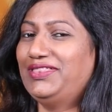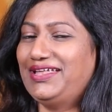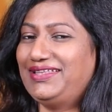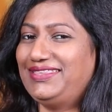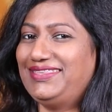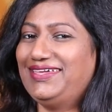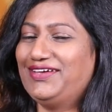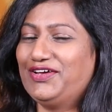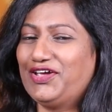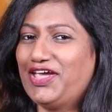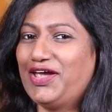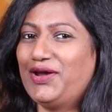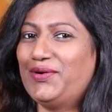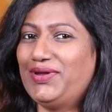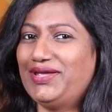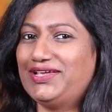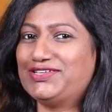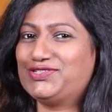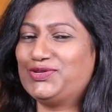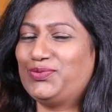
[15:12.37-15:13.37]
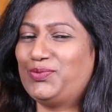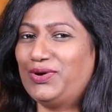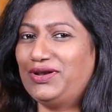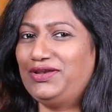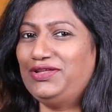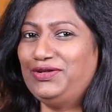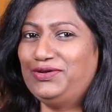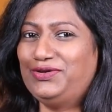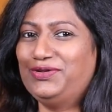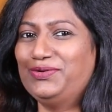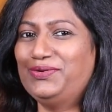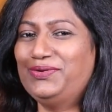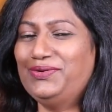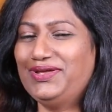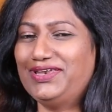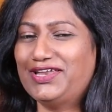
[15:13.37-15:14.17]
that they are carrying. So what do?